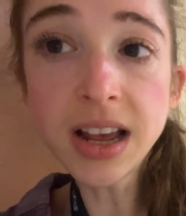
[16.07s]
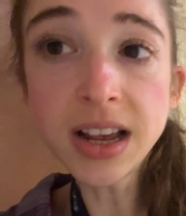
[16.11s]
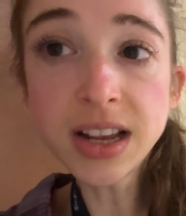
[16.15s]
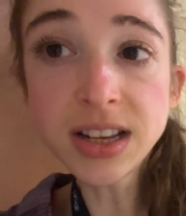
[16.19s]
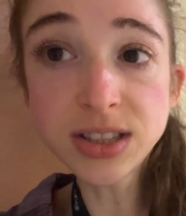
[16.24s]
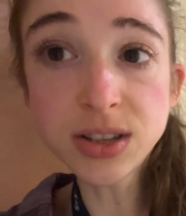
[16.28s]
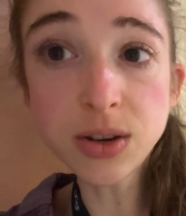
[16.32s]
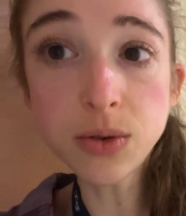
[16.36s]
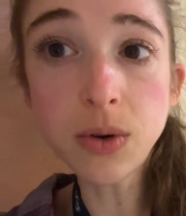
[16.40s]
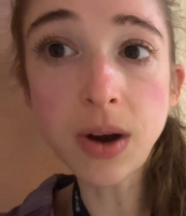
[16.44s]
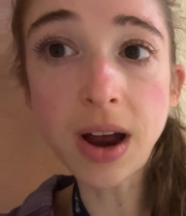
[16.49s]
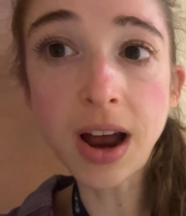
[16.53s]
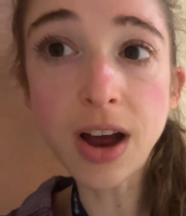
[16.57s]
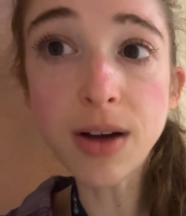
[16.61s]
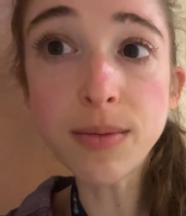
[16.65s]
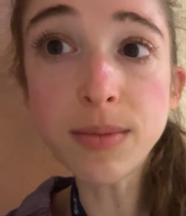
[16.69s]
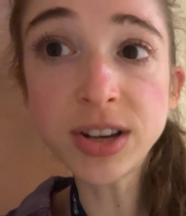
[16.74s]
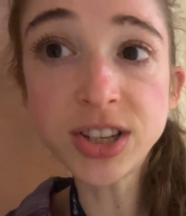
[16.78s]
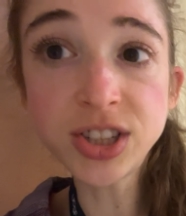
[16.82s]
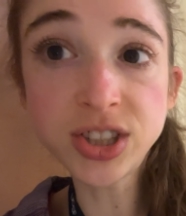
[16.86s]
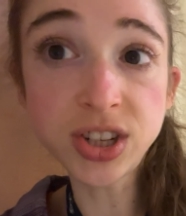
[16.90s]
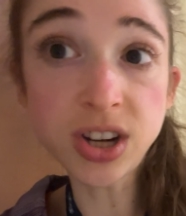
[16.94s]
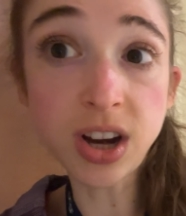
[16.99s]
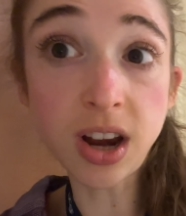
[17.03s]
So, how
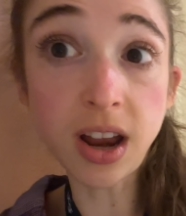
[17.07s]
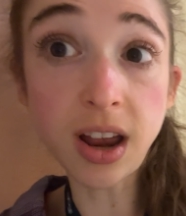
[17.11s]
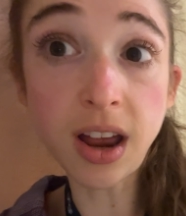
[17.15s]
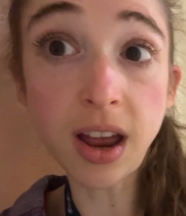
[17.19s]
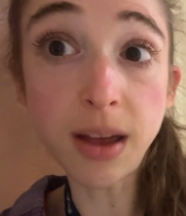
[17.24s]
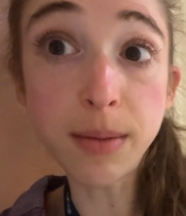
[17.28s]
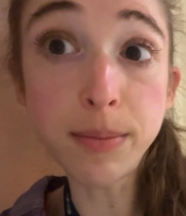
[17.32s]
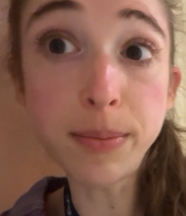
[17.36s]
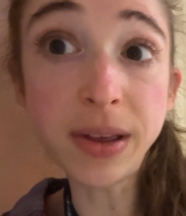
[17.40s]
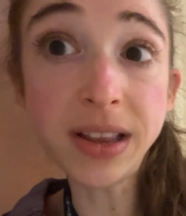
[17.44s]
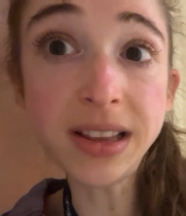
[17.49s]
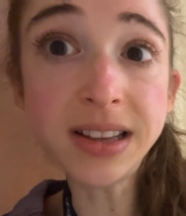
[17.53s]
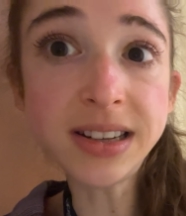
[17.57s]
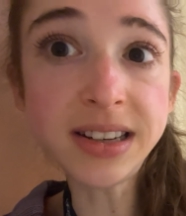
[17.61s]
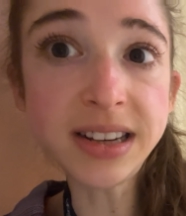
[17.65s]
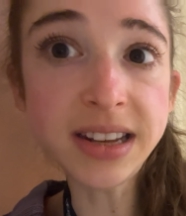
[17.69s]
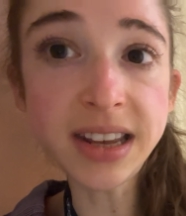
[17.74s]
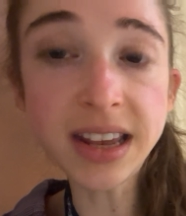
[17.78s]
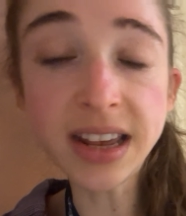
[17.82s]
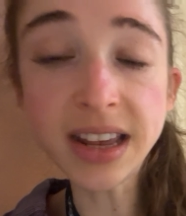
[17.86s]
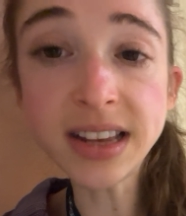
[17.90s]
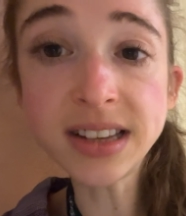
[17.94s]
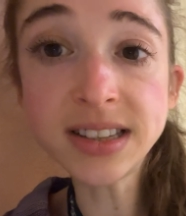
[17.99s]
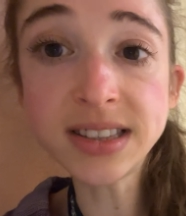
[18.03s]
much ability
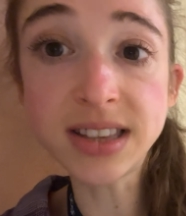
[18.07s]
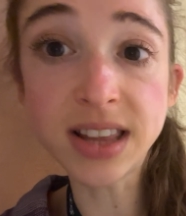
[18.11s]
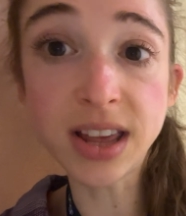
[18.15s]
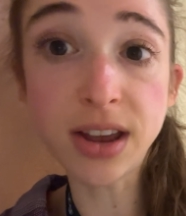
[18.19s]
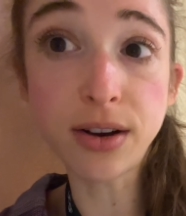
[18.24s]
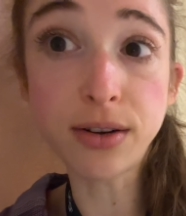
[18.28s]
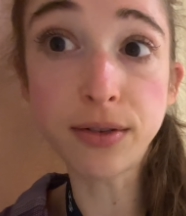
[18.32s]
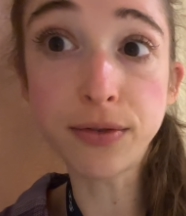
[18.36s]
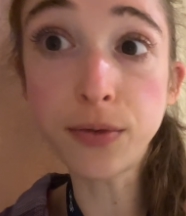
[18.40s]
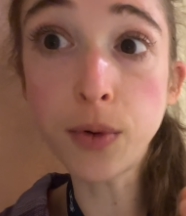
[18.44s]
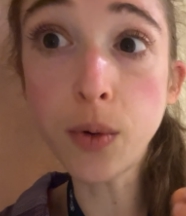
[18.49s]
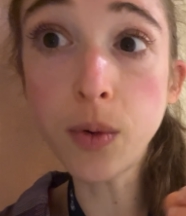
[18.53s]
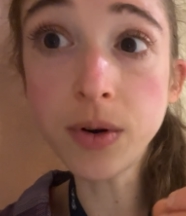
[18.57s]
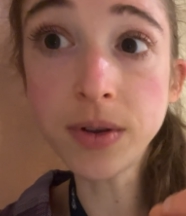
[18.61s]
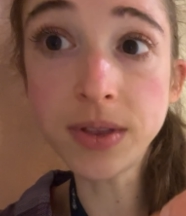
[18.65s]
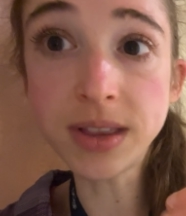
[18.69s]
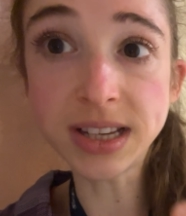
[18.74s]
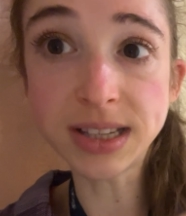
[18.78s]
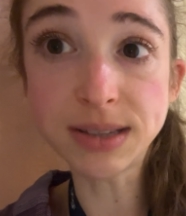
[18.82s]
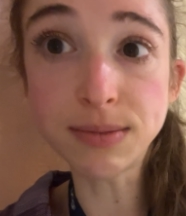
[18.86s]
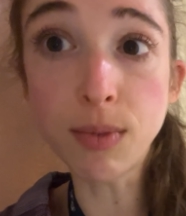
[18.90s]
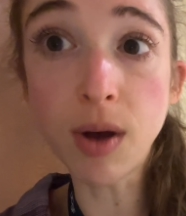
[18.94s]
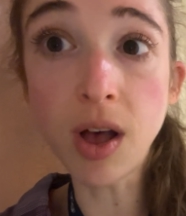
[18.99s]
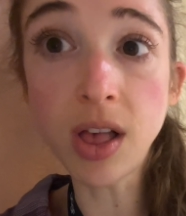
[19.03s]
is there for
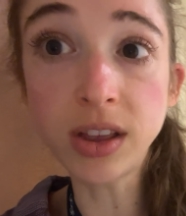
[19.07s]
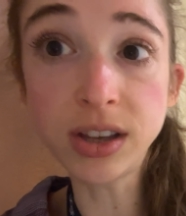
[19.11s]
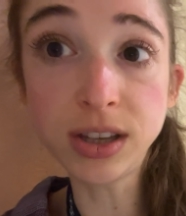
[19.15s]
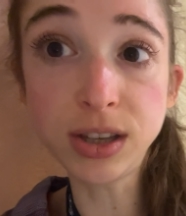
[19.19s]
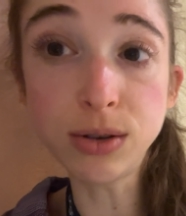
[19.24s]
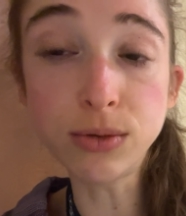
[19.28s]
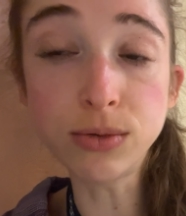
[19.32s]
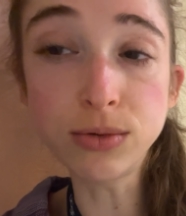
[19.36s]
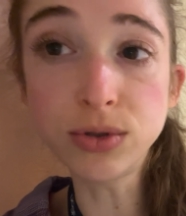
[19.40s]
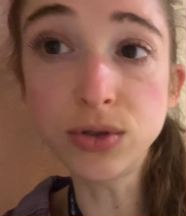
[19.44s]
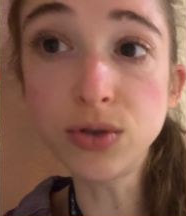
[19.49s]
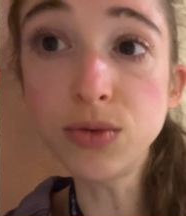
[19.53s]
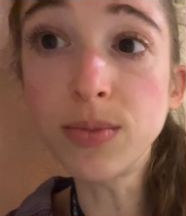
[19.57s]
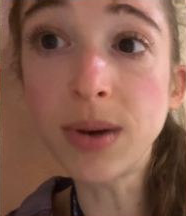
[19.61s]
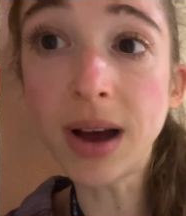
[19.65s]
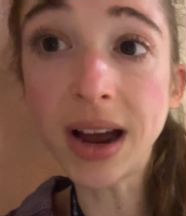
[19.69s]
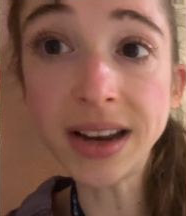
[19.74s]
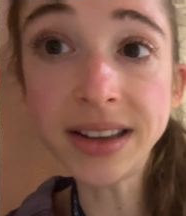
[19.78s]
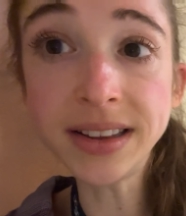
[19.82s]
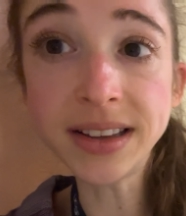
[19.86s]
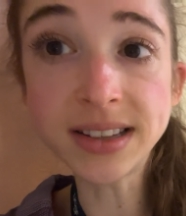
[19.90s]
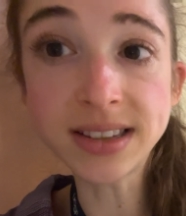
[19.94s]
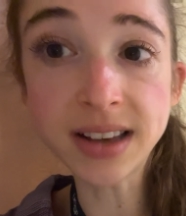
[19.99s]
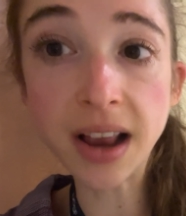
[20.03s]
this molecule to
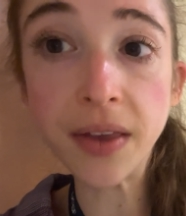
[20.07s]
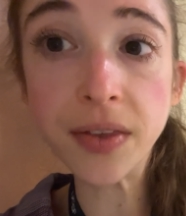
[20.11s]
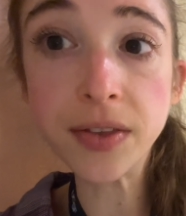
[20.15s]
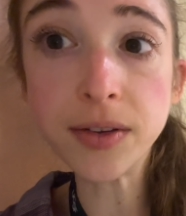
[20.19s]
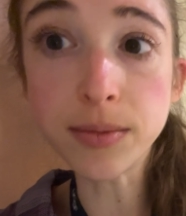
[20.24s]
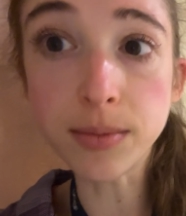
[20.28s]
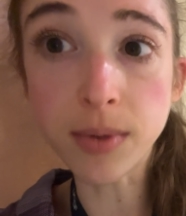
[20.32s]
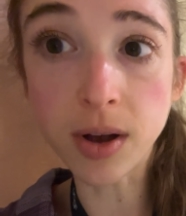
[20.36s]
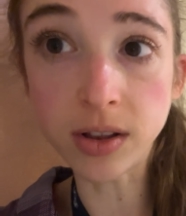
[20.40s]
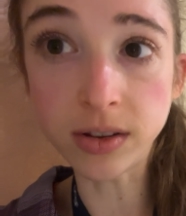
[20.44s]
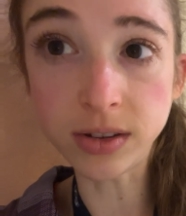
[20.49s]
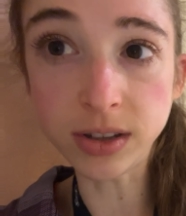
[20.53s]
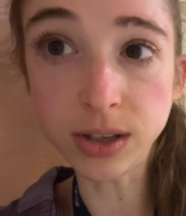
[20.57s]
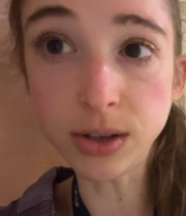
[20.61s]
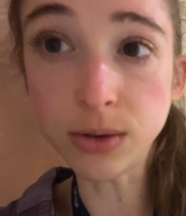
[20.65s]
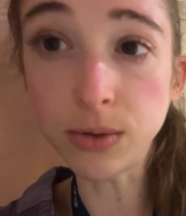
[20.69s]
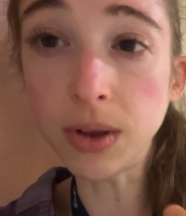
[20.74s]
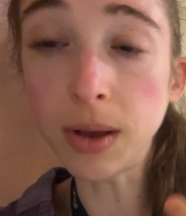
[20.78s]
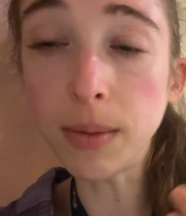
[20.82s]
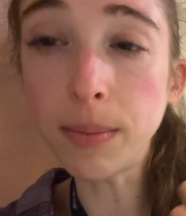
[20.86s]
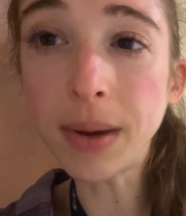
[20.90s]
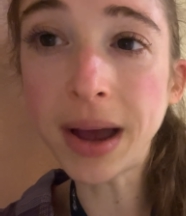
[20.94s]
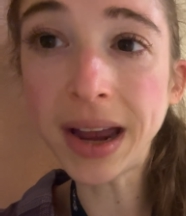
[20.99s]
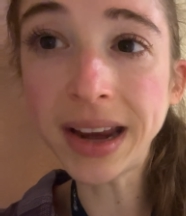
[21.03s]
bind this other molecule,
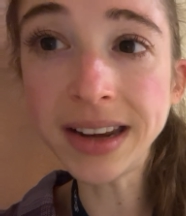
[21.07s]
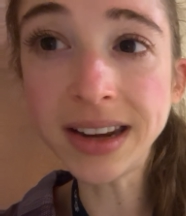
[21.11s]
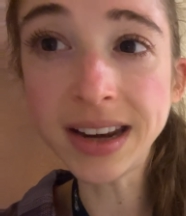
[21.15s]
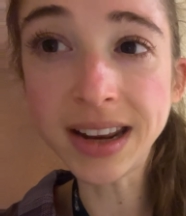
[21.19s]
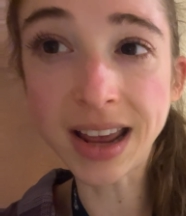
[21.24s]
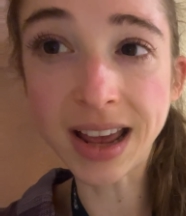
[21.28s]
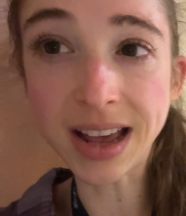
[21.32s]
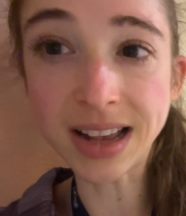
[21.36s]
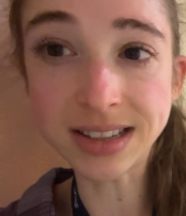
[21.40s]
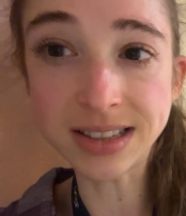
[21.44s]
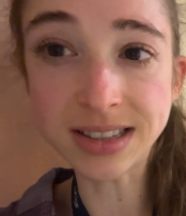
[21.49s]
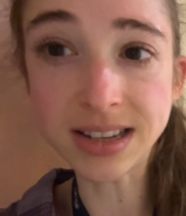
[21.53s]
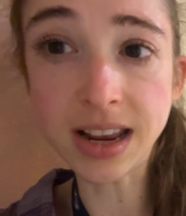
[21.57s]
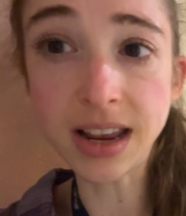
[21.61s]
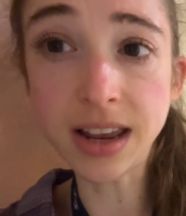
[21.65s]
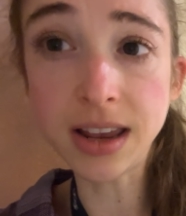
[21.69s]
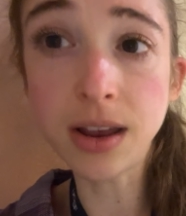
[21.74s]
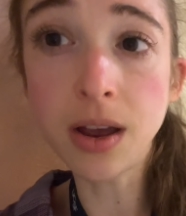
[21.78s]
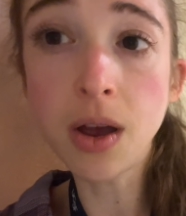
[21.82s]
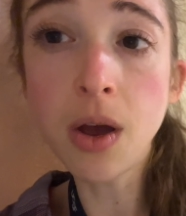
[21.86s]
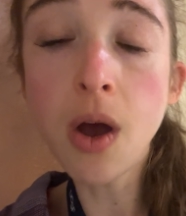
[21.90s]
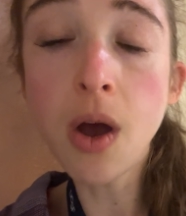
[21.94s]
a binding assay,